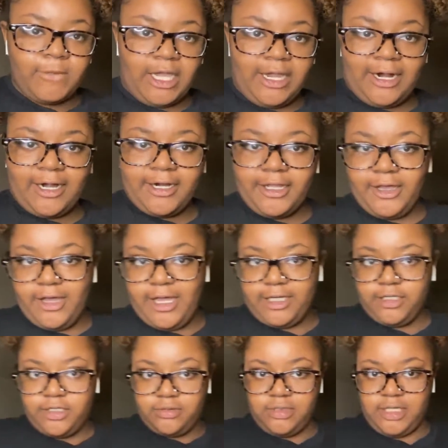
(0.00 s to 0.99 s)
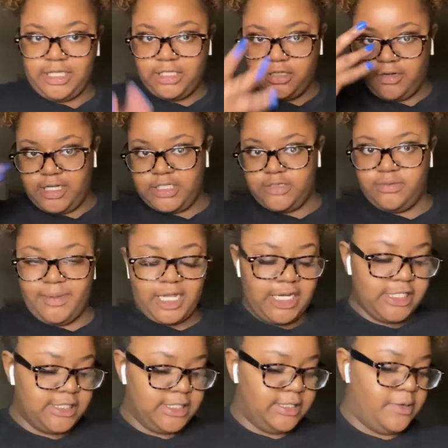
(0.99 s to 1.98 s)
All right, y'all, I know I look crazy with my
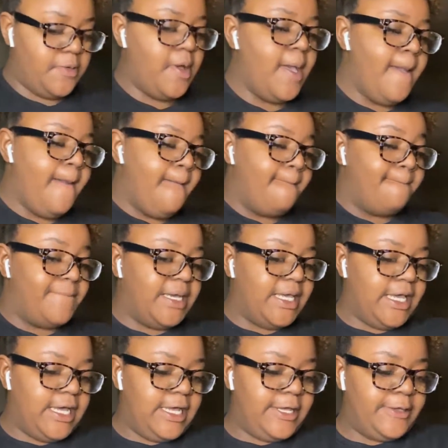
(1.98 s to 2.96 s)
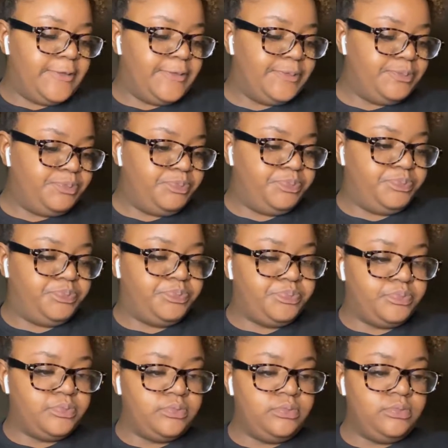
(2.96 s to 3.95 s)
glasses on, but
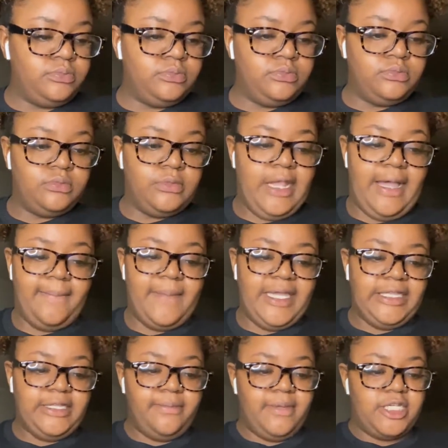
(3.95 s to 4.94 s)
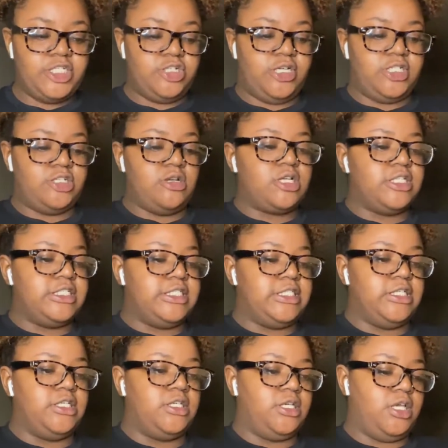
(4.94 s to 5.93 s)
I made the mixture, as y'all can
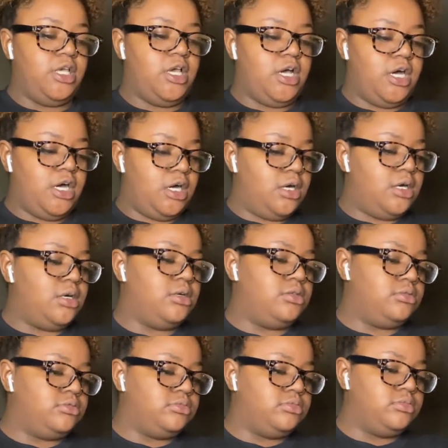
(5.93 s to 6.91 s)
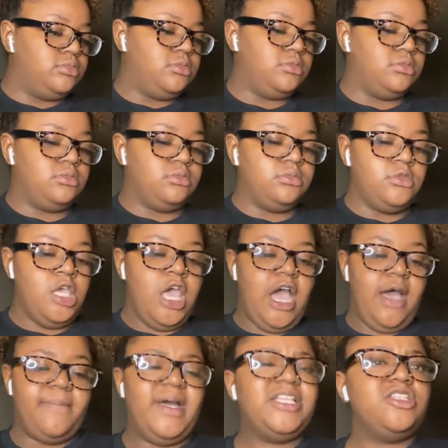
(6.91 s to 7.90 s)
see. I'm
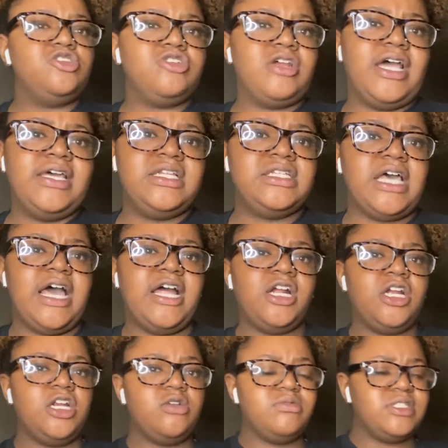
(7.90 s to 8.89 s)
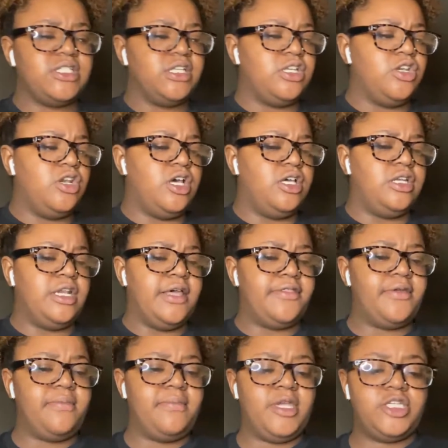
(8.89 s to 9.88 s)
about to try this. I heard it was
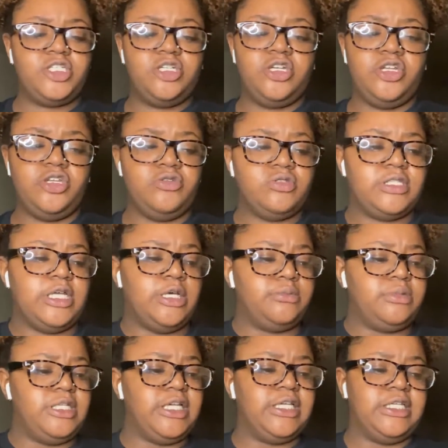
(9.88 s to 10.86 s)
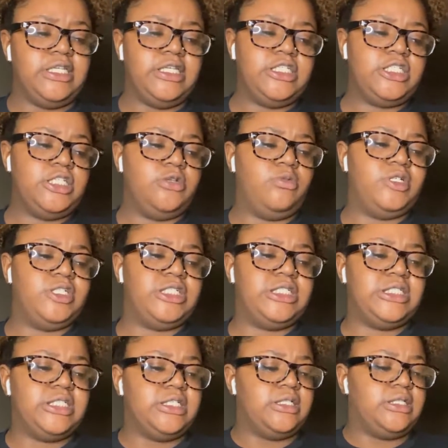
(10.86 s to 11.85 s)
another mixture to use to help decondition, which
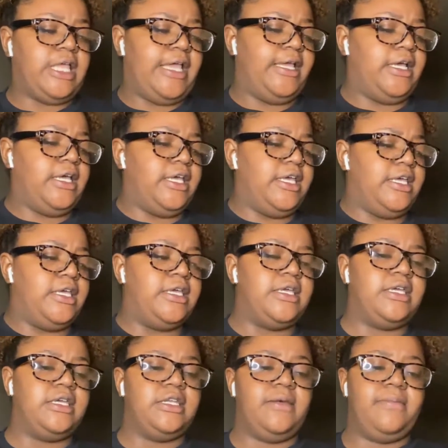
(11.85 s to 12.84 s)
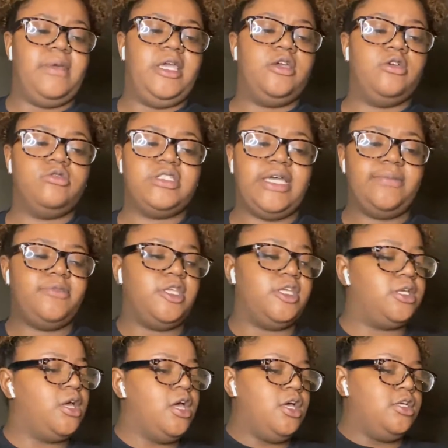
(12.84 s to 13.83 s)
is like an egg and a mayo type
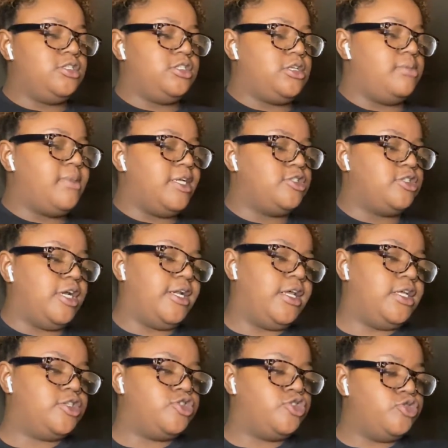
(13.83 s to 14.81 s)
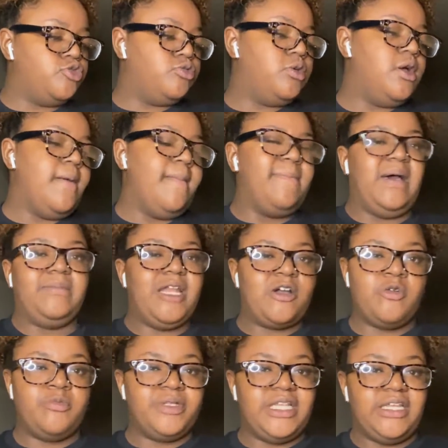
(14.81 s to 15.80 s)
thing. So I might try that too, but I'm not
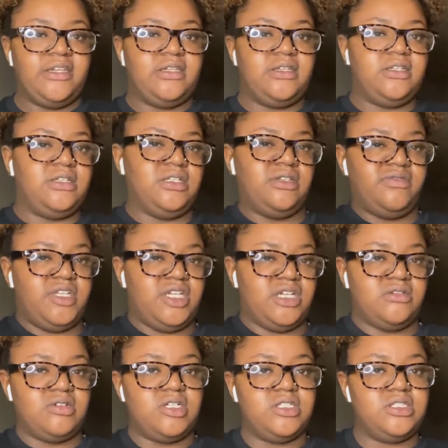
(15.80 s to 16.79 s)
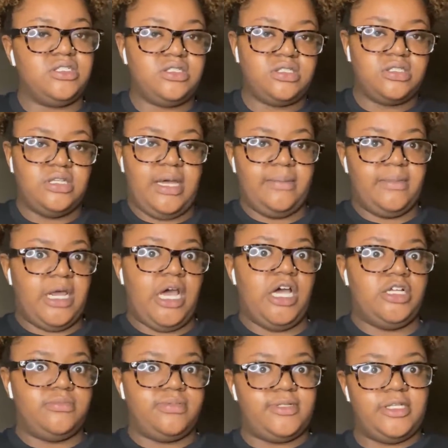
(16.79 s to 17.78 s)
gonna put that in the video because I'm not
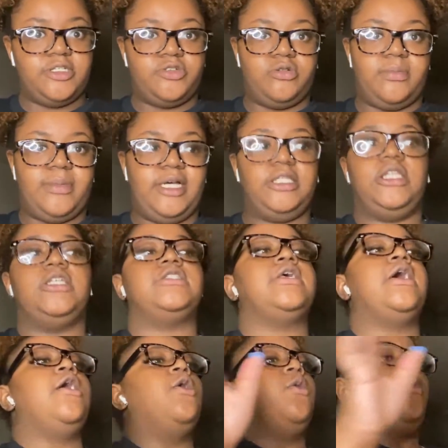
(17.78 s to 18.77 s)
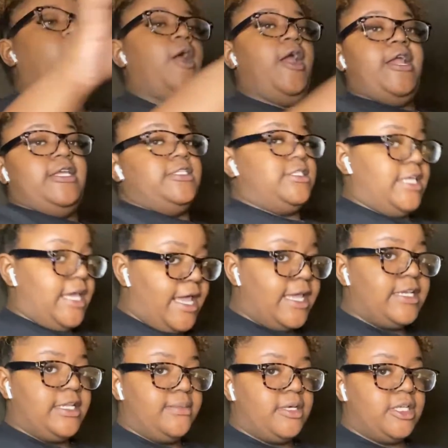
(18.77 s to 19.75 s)
100% sure about this. Whereas
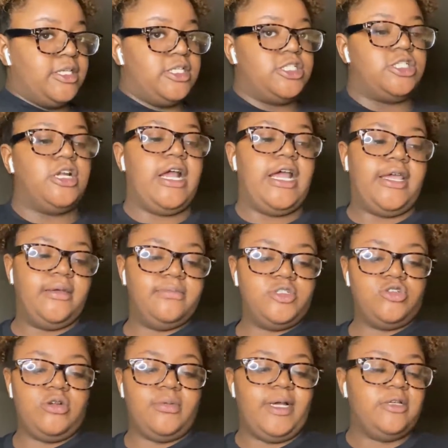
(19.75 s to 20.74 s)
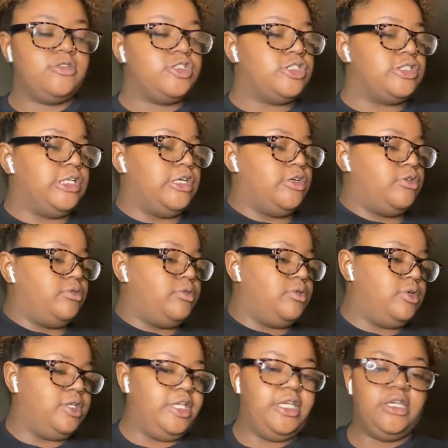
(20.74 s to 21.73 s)
that deep conditioner, I am sure about. So
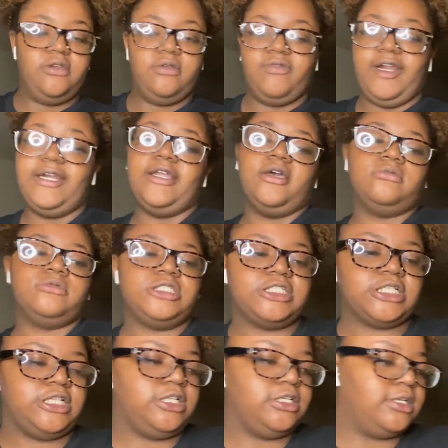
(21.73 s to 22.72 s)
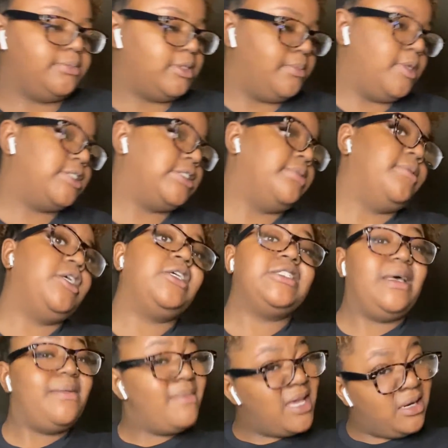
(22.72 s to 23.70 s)
yeah, right now I'm just cleaning up the mess I made
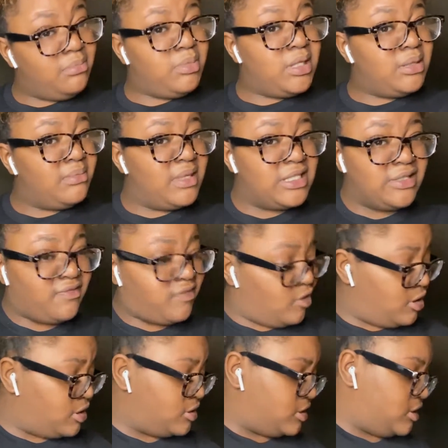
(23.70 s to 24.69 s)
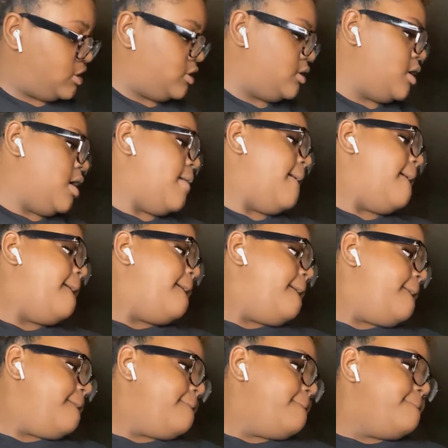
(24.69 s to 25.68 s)
because I made a big mess if y'all ain't see.
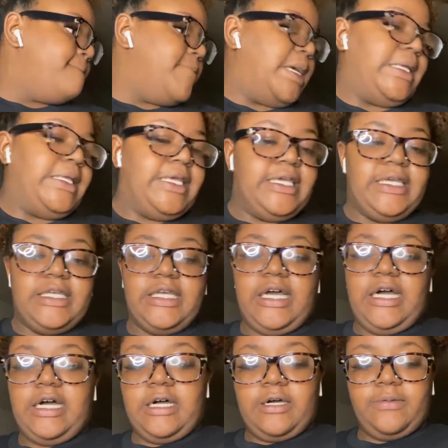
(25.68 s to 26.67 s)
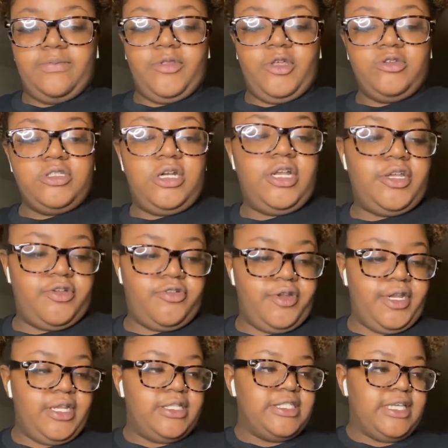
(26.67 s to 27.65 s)
But yeah, those are the
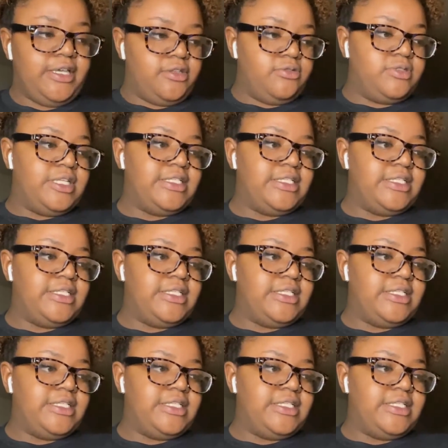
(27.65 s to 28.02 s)
ingredients I use.